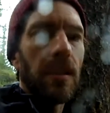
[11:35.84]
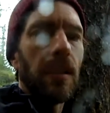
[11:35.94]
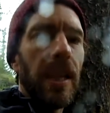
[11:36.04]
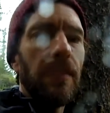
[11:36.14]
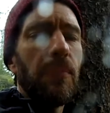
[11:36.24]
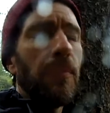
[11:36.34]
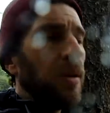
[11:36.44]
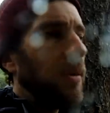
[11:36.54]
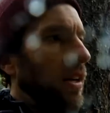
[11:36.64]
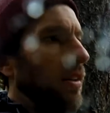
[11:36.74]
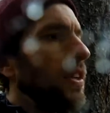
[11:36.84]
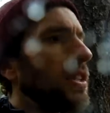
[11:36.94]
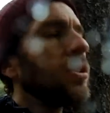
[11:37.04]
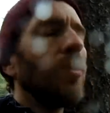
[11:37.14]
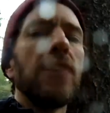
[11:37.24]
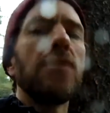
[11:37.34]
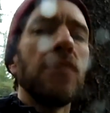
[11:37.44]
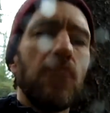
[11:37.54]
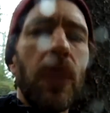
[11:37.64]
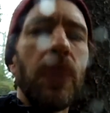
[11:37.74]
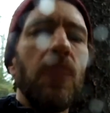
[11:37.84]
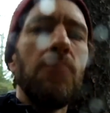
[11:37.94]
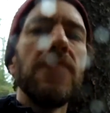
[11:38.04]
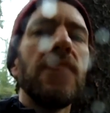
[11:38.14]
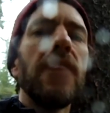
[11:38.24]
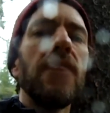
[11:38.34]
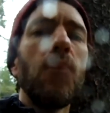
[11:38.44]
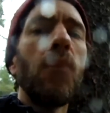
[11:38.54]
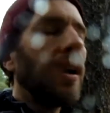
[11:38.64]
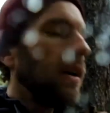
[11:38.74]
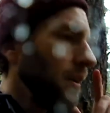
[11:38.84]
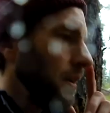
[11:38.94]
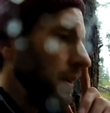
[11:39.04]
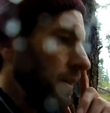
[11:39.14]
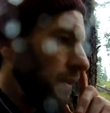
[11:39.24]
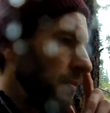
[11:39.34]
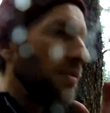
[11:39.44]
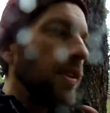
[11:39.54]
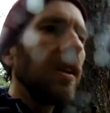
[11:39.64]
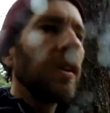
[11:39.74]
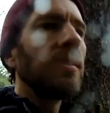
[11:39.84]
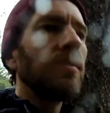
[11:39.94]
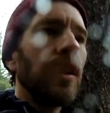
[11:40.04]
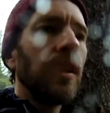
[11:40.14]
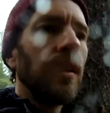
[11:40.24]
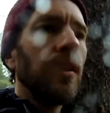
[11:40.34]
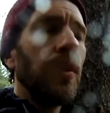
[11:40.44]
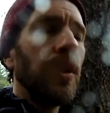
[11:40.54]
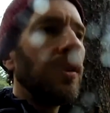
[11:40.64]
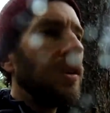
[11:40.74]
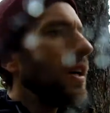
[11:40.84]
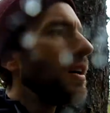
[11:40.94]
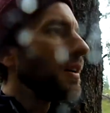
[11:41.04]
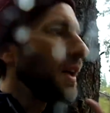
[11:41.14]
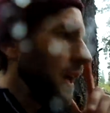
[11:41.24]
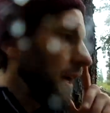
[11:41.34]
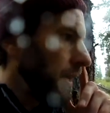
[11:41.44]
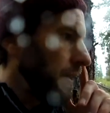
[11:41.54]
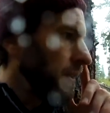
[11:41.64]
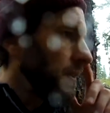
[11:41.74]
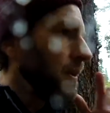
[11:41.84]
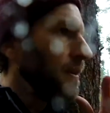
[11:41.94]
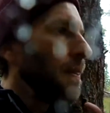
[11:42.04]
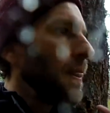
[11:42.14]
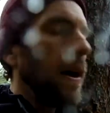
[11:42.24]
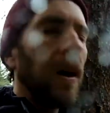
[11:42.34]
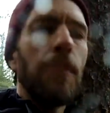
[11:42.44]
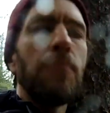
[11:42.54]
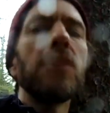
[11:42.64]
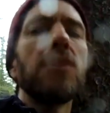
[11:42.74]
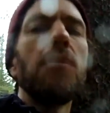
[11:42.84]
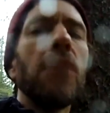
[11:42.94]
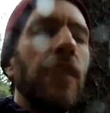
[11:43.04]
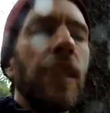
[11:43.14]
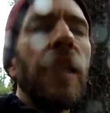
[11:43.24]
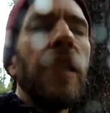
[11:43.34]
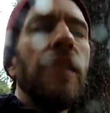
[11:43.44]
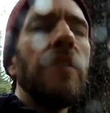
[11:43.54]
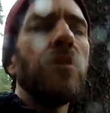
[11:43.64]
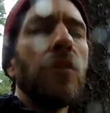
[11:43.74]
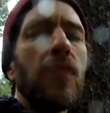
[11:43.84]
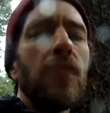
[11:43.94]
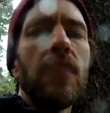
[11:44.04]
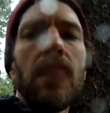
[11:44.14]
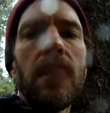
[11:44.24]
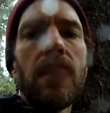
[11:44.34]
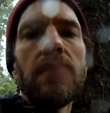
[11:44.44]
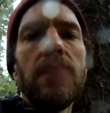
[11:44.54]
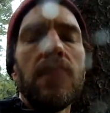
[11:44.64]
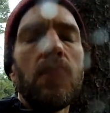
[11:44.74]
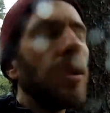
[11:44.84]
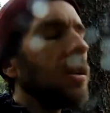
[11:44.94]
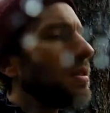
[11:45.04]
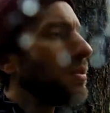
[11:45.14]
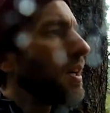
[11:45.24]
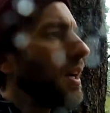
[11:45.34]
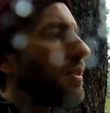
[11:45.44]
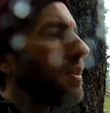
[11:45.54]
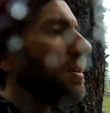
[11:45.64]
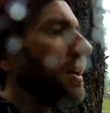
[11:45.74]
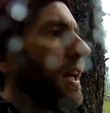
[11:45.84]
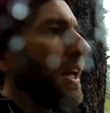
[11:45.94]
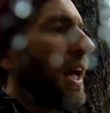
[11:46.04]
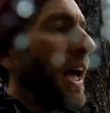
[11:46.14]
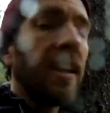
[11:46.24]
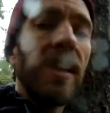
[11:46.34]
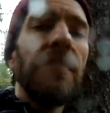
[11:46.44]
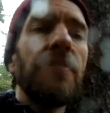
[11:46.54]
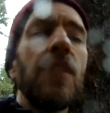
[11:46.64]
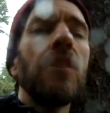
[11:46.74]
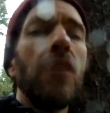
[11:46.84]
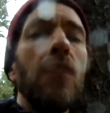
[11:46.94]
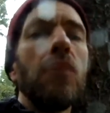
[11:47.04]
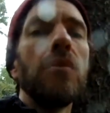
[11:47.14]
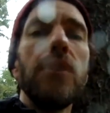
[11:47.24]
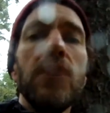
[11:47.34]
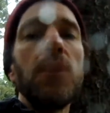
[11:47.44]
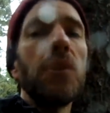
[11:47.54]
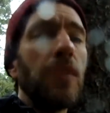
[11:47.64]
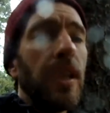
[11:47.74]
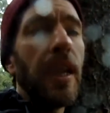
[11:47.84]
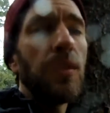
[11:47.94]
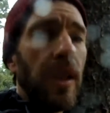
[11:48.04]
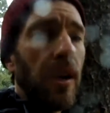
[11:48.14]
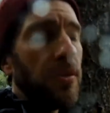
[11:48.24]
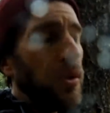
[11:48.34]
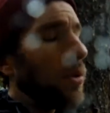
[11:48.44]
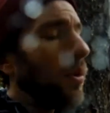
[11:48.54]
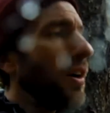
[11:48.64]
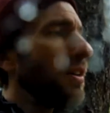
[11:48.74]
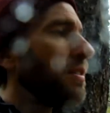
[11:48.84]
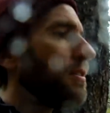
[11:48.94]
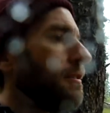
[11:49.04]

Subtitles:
The Native American Vision Quest is where you would be taken away from the village when you're young, and put somewhere in a cave or in the woods or whatever, and left there alone for 2 or 3 days without food or water.